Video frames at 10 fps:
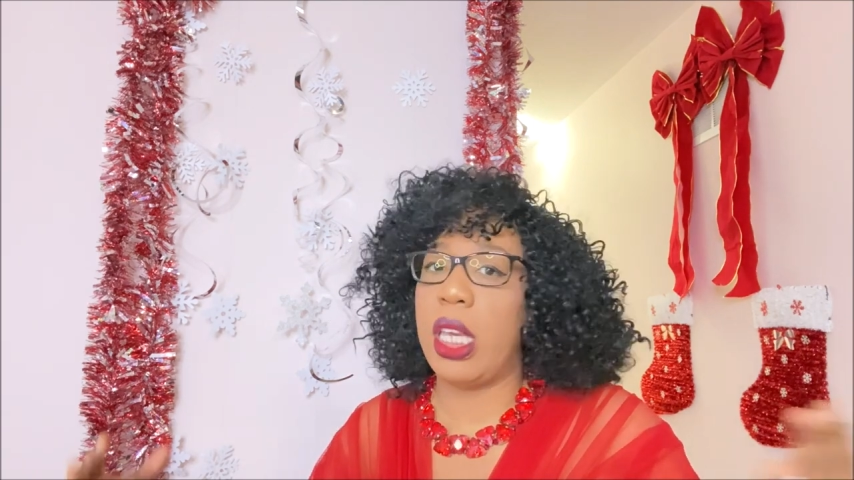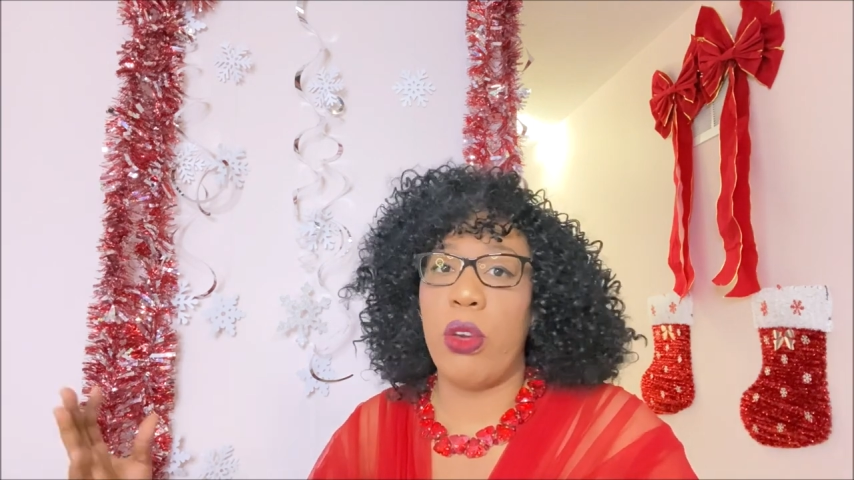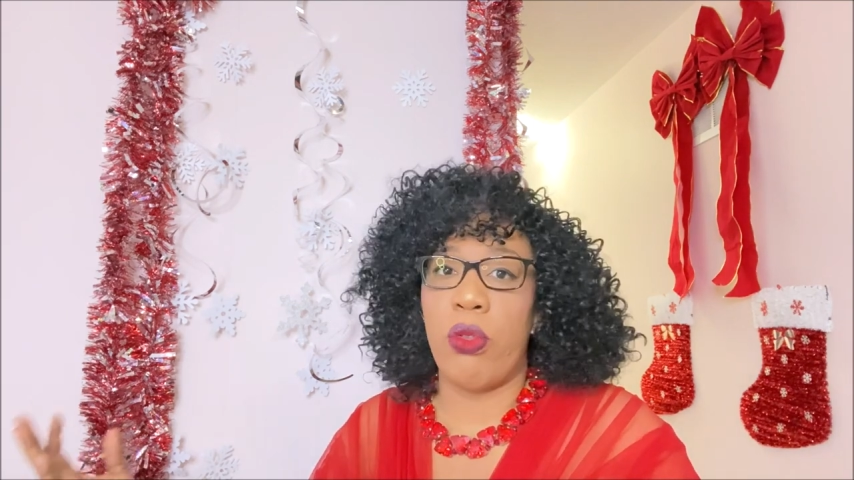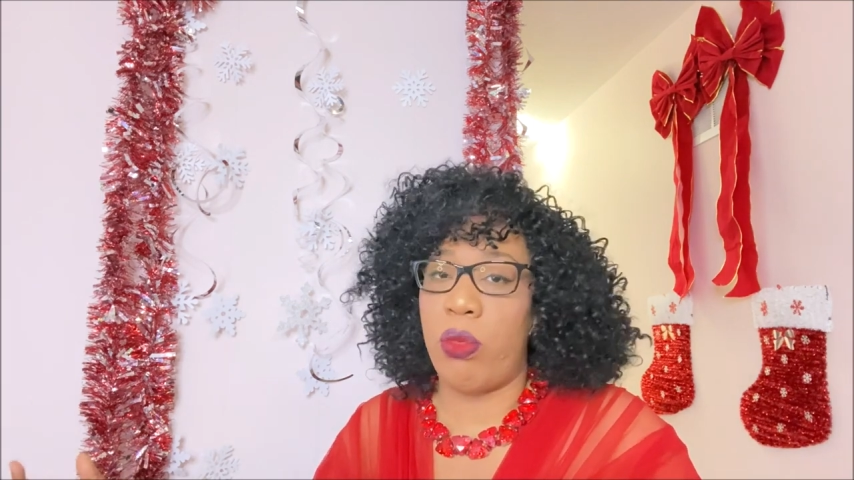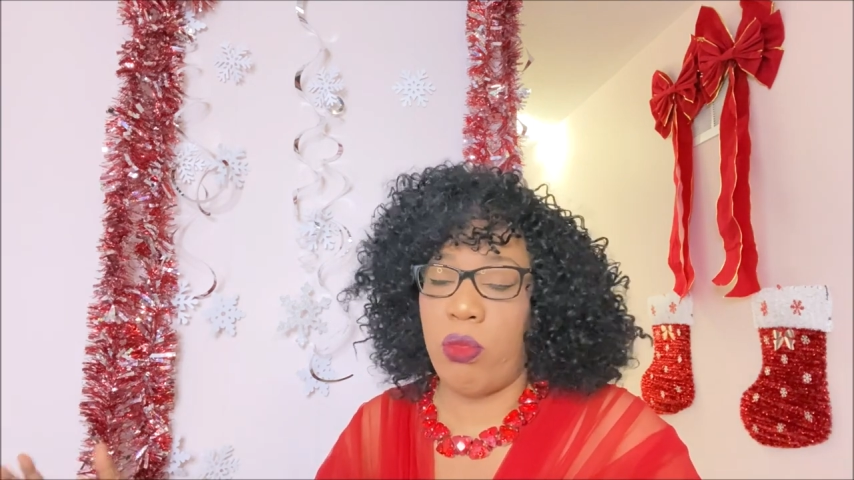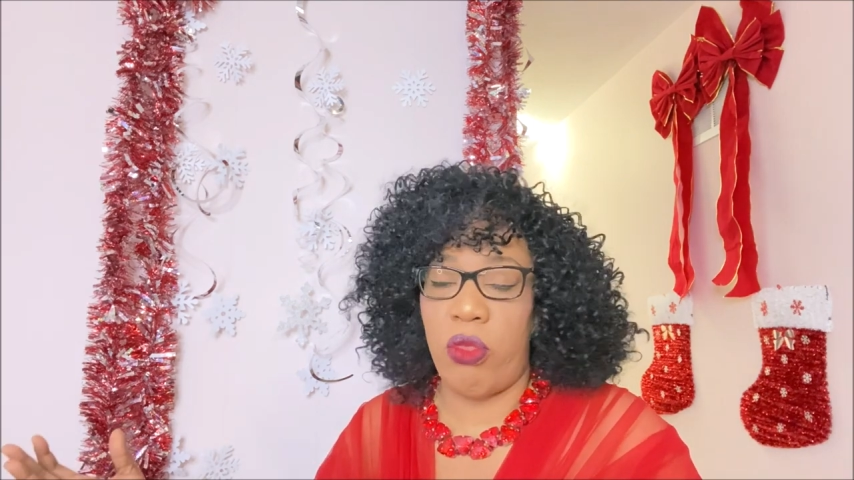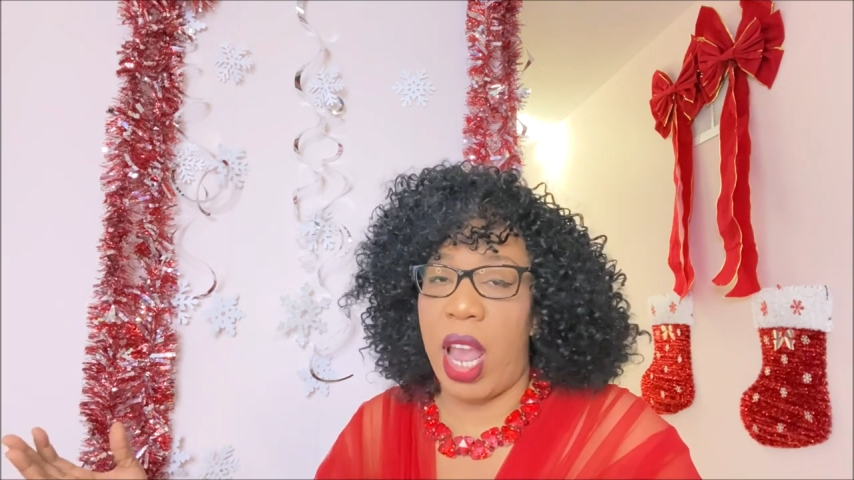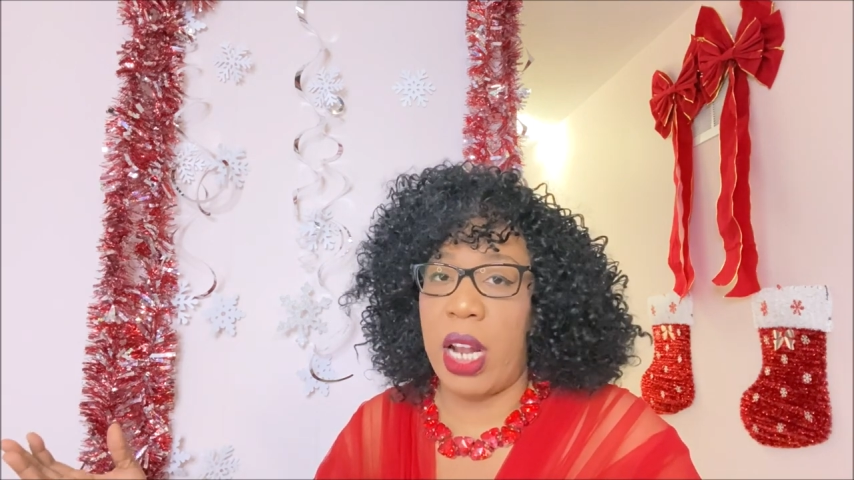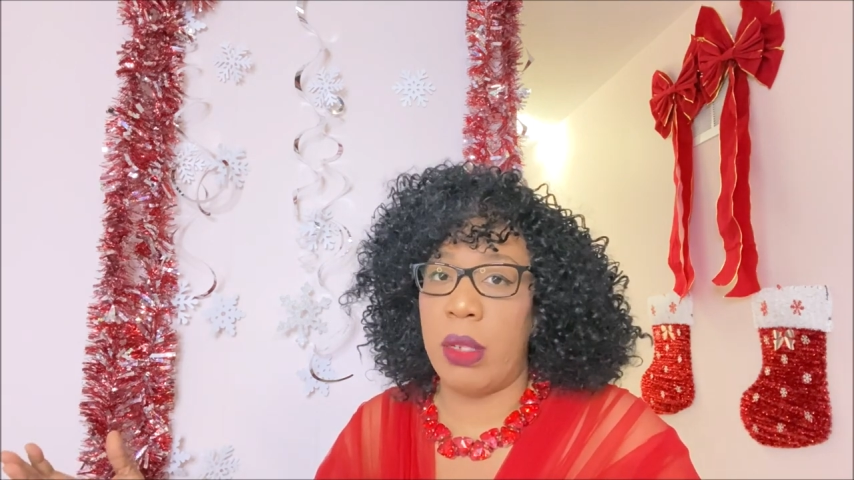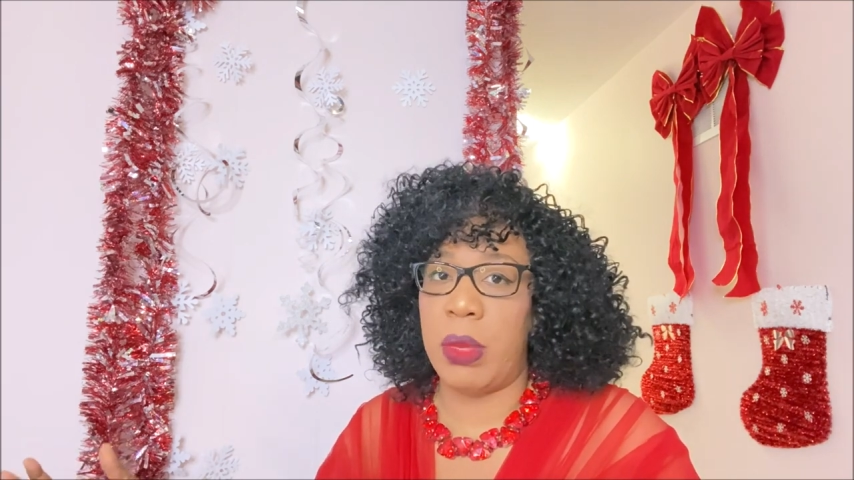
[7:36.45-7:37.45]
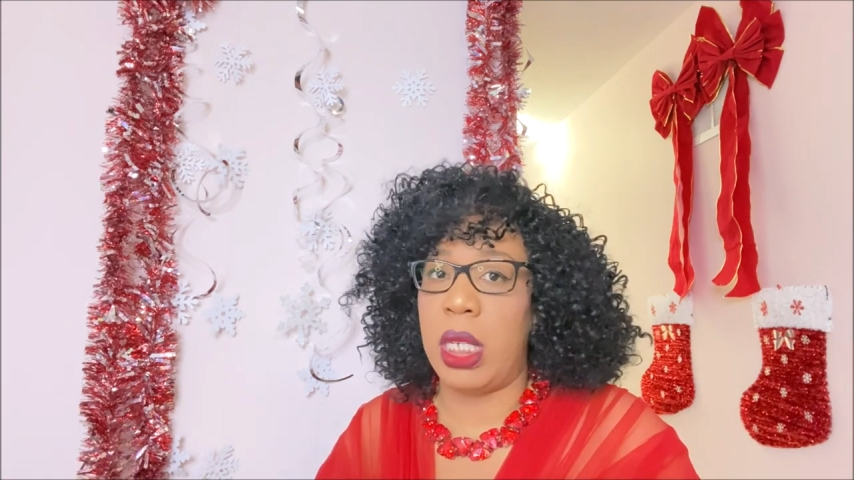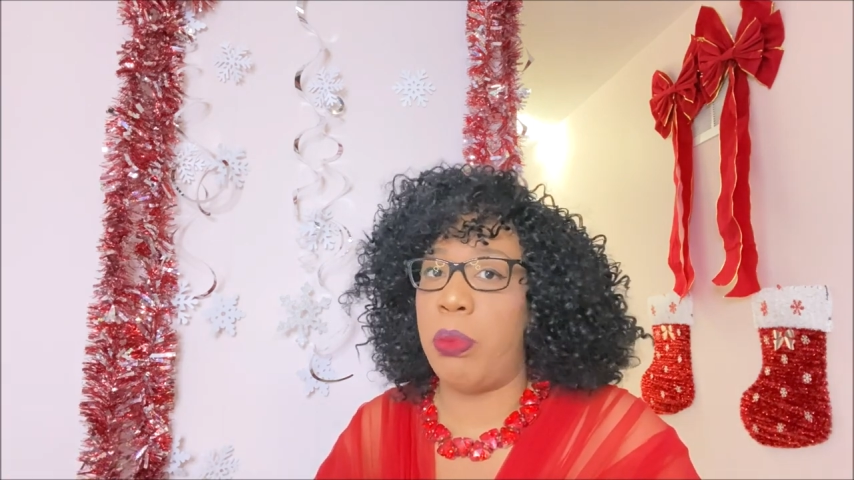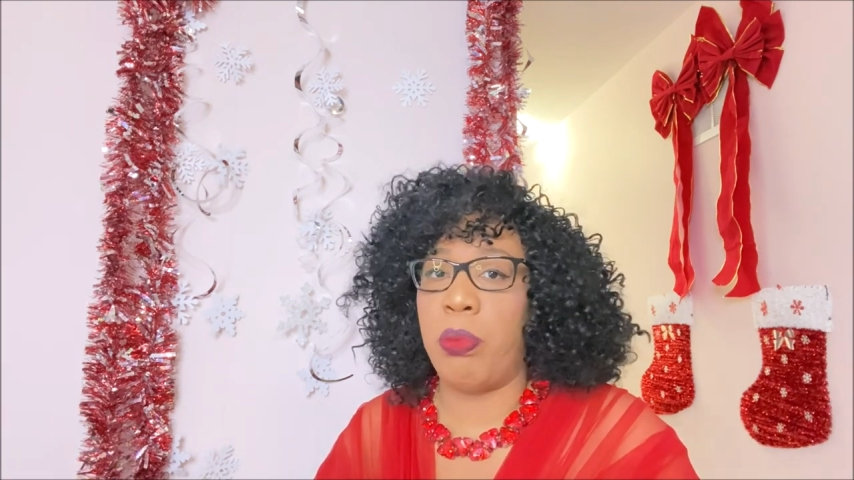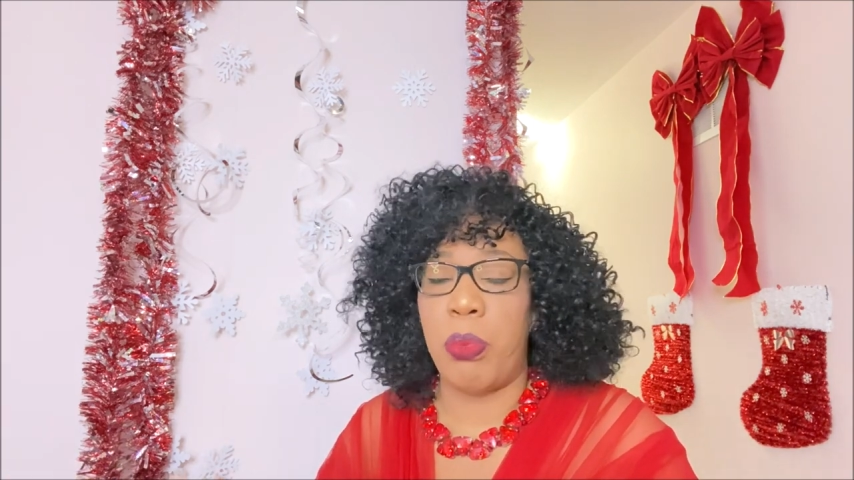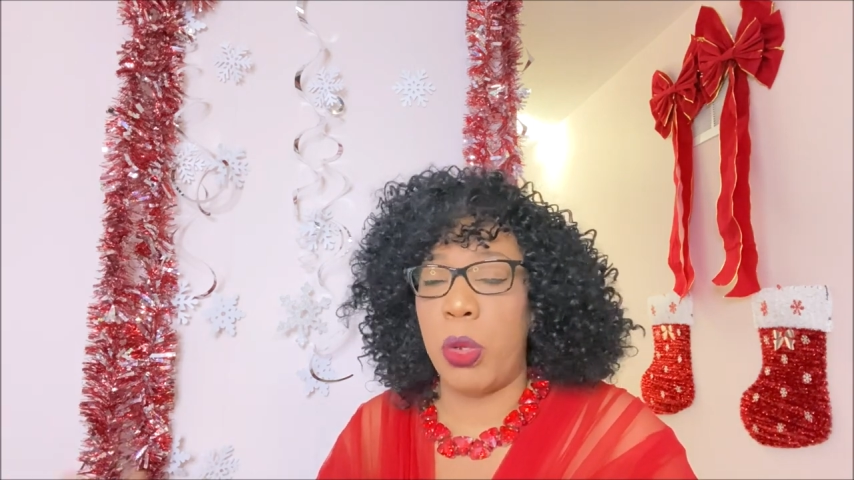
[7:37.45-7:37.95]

sing randomly,